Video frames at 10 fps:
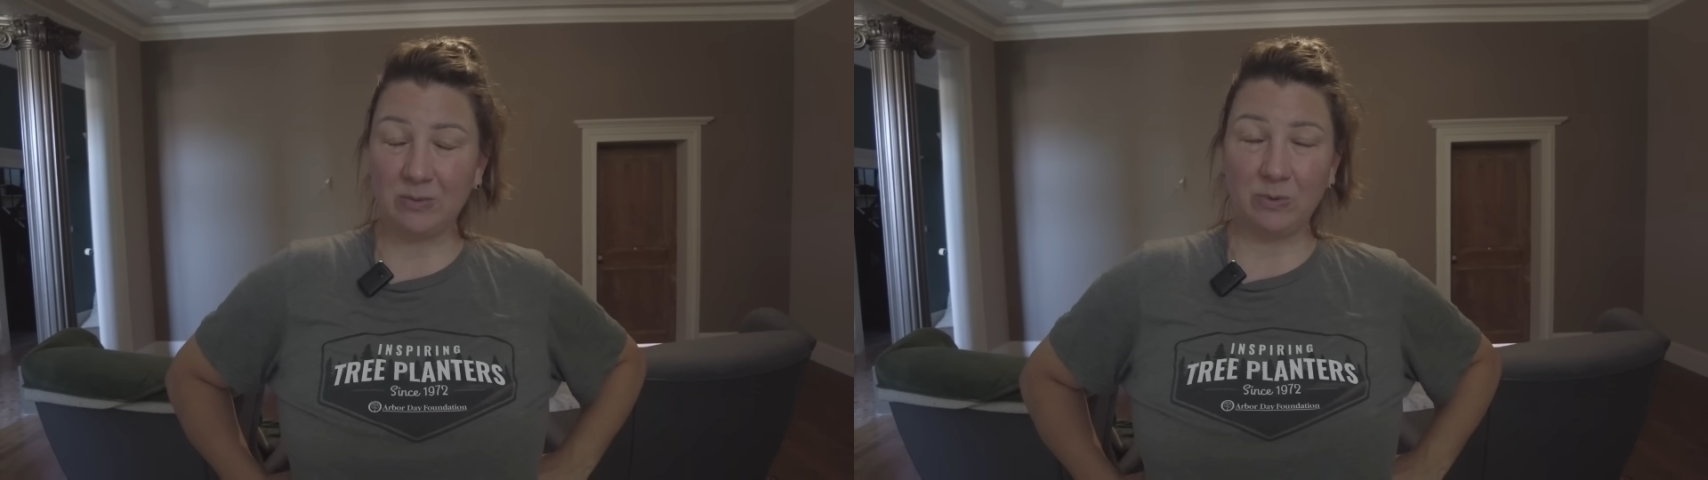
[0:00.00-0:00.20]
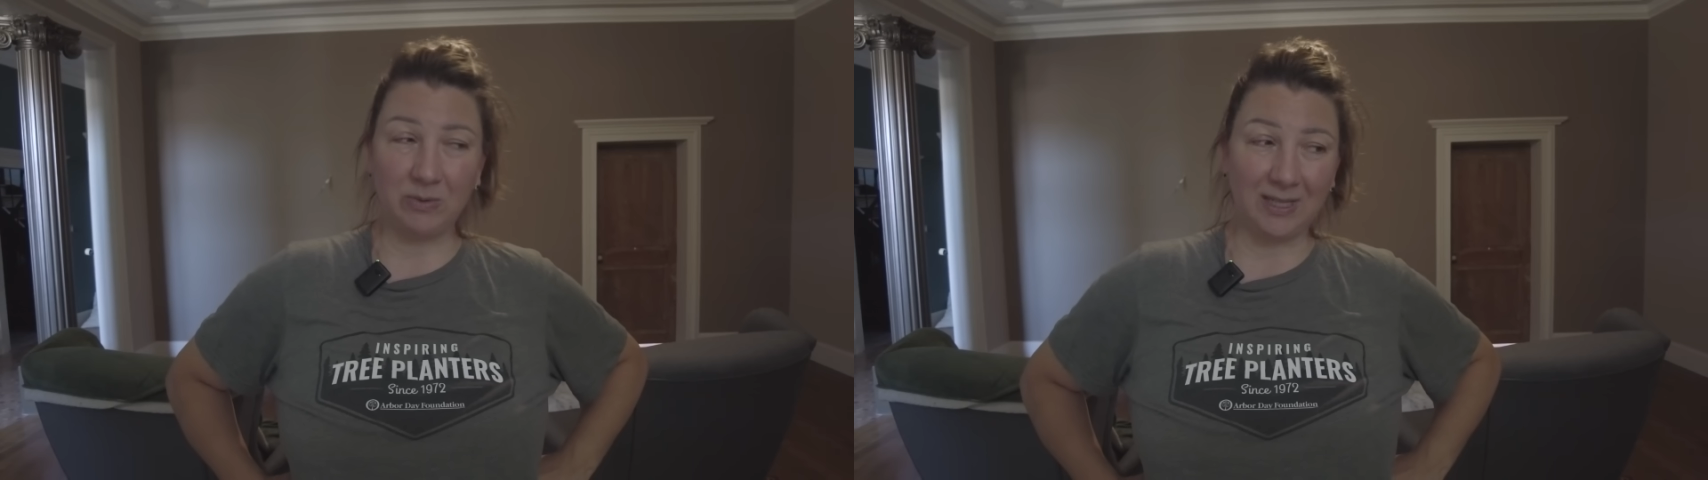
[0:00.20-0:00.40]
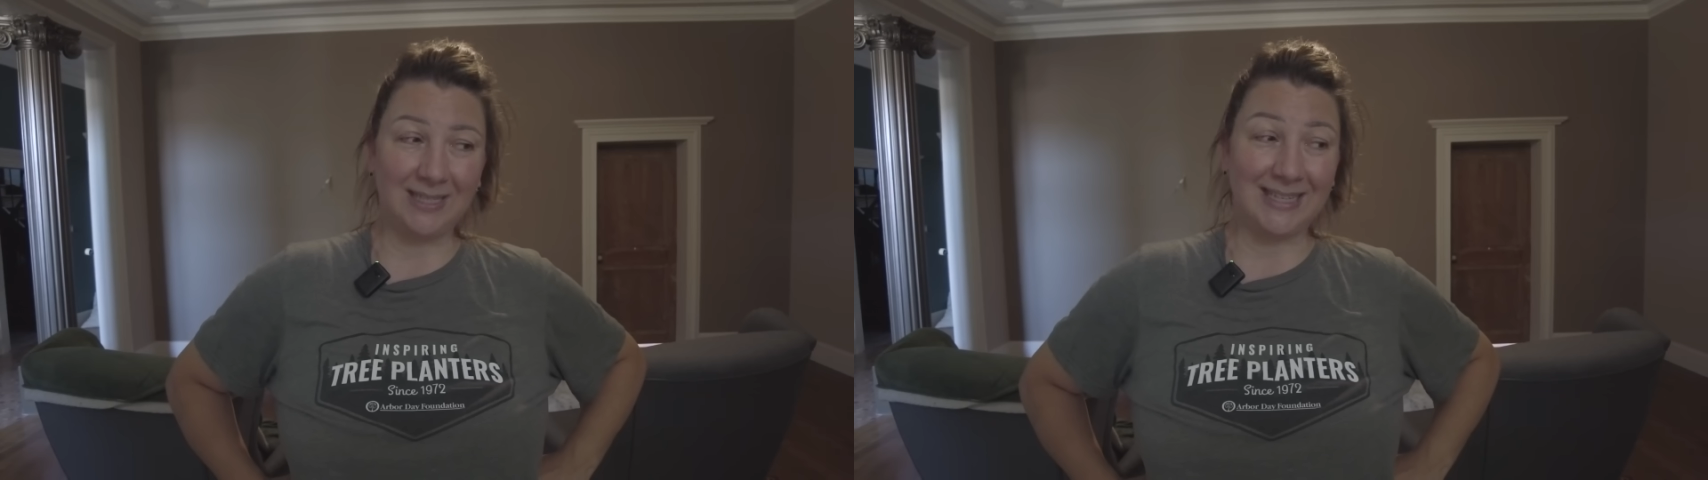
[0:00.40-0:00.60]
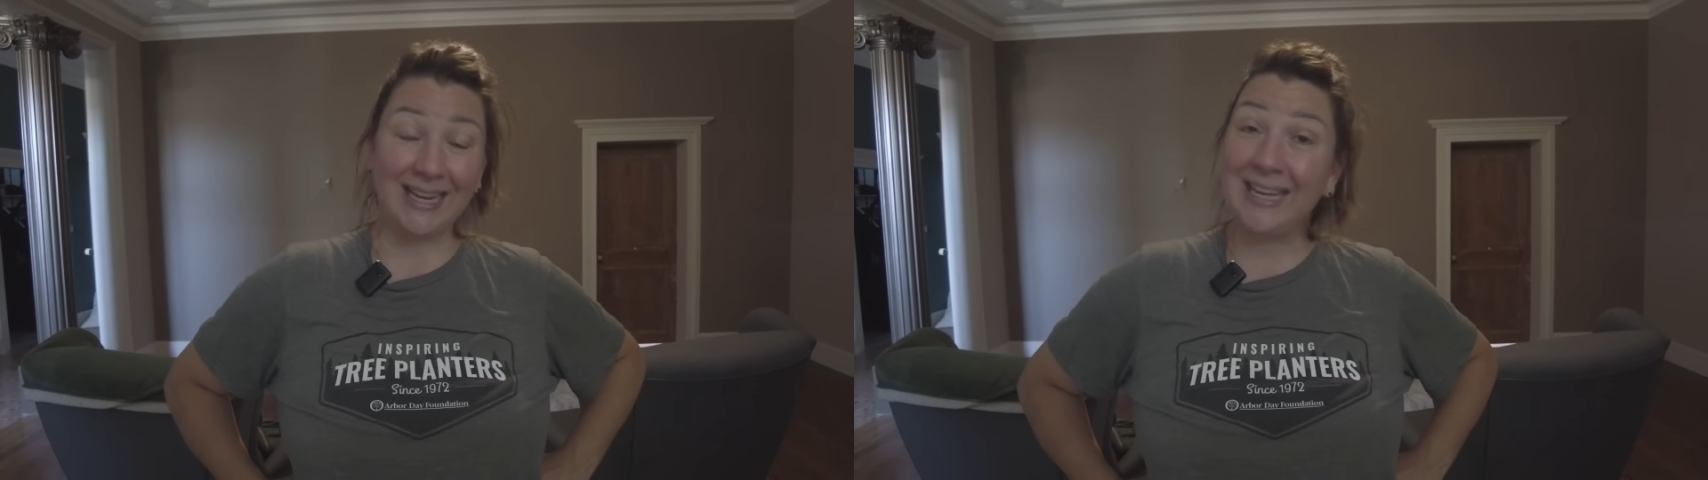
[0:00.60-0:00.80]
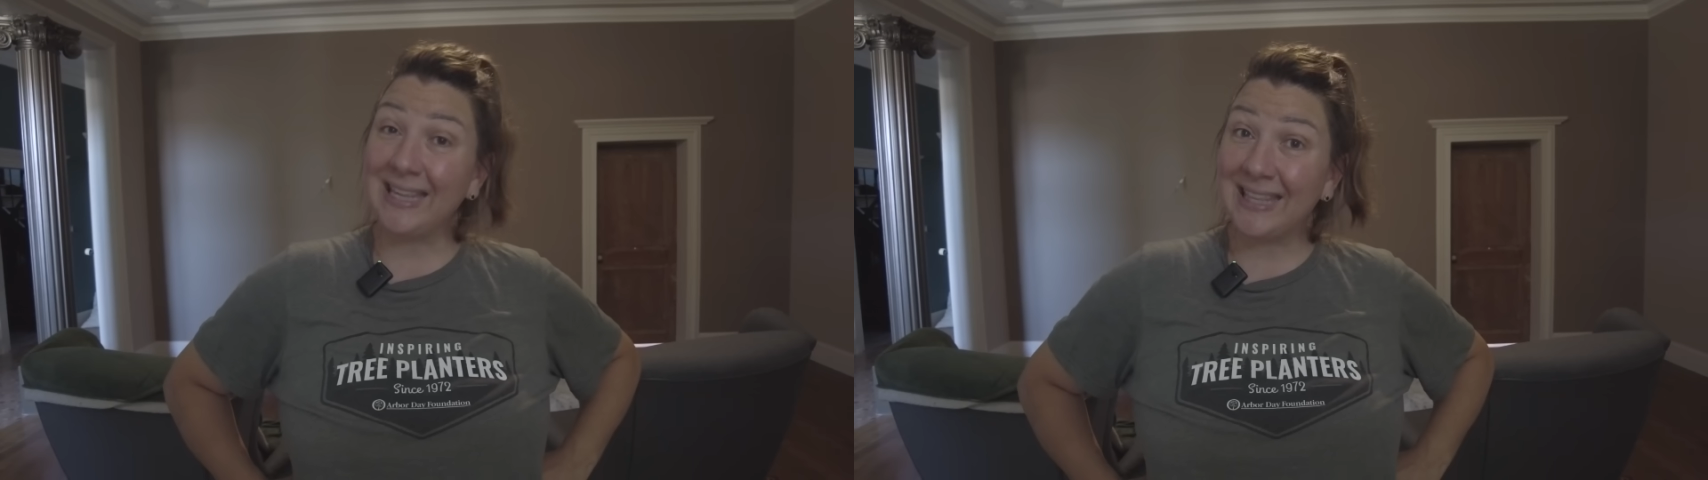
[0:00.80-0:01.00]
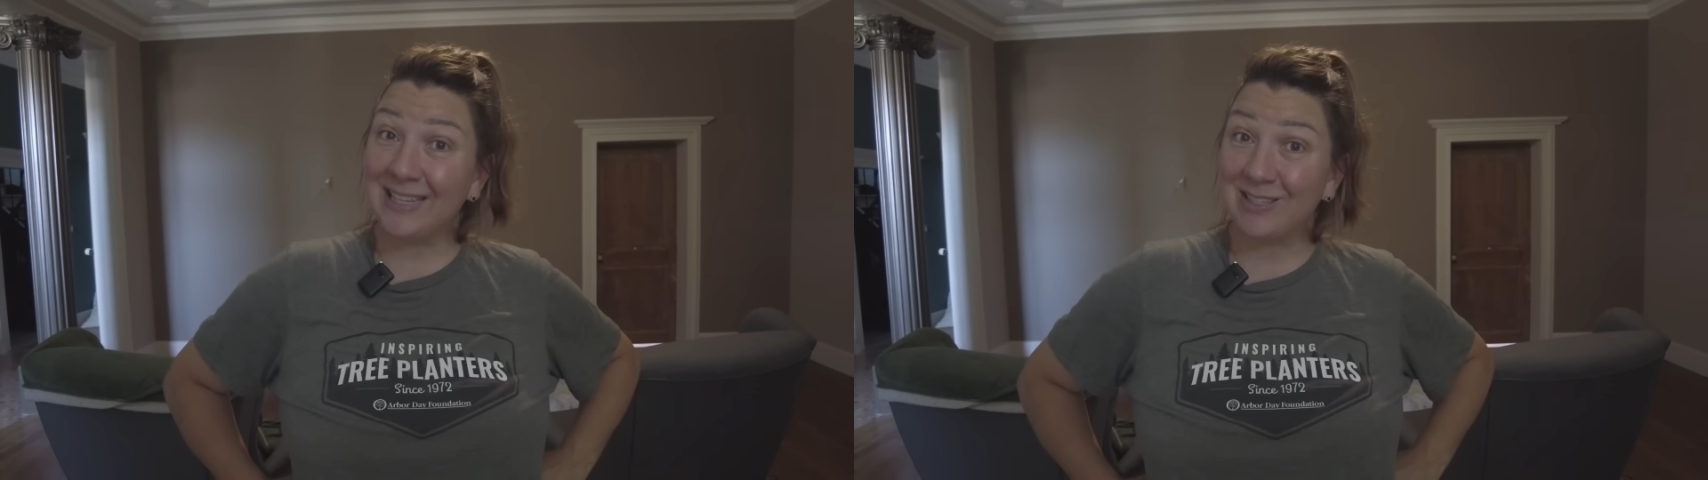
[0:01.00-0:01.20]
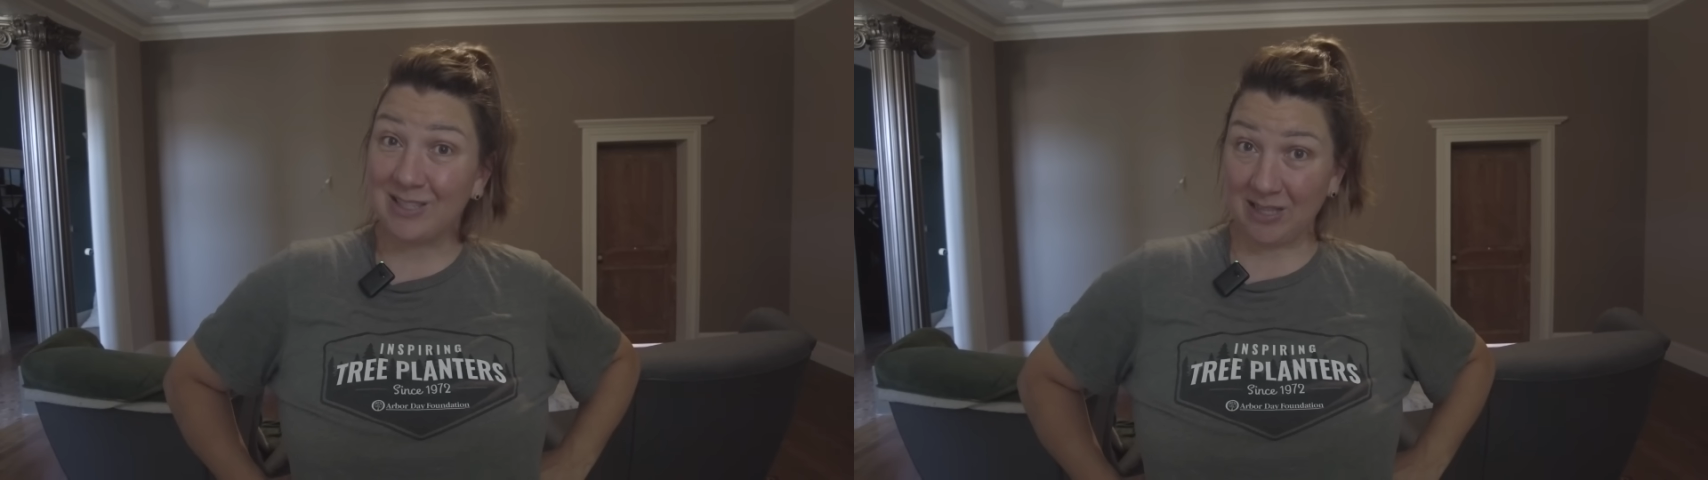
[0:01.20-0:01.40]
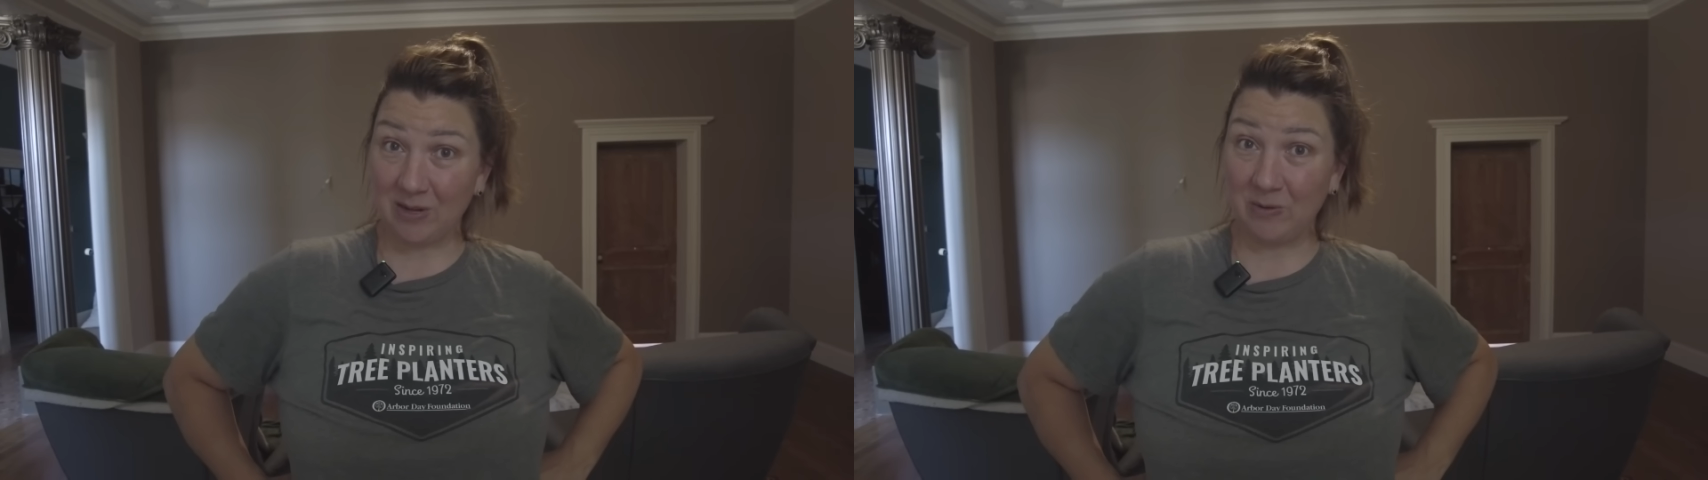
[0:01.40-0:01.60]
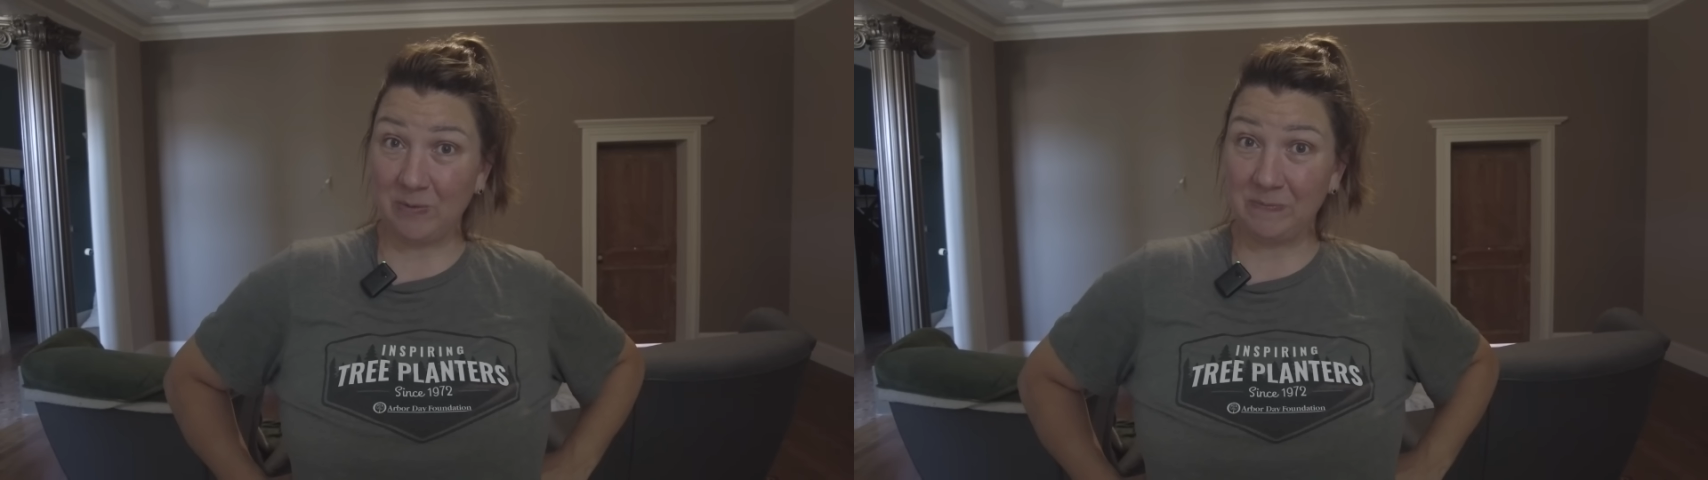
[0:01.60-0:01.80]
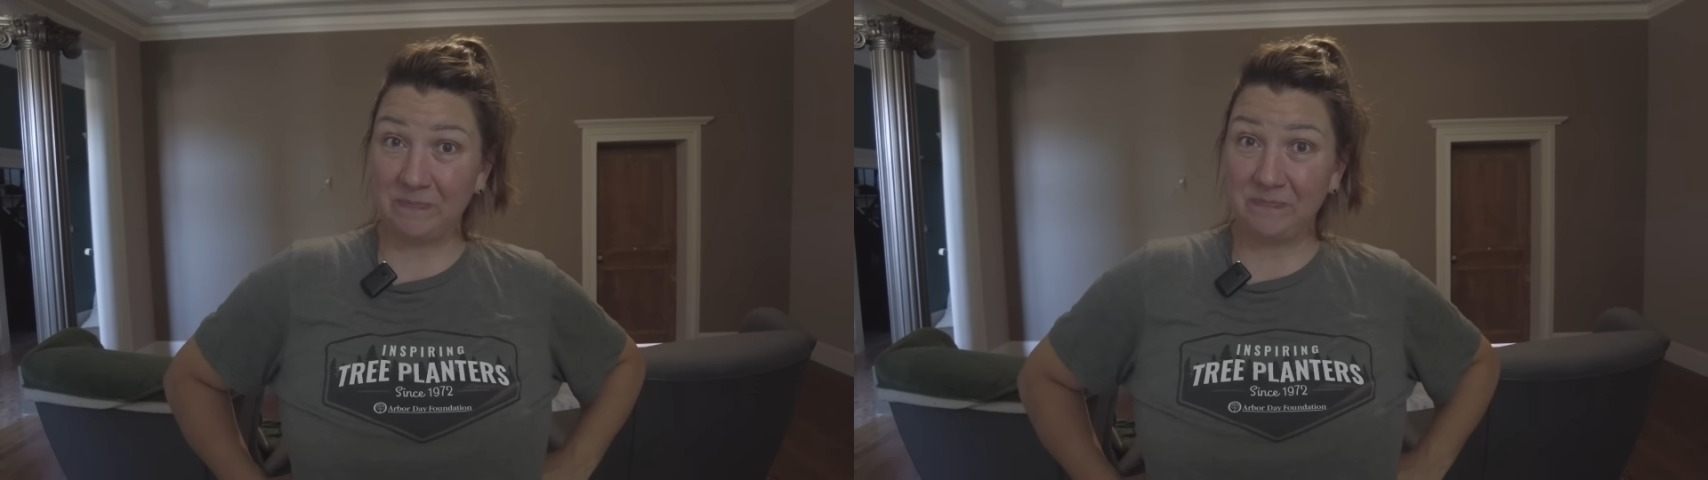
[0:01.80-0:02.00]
so we're really taking things slow.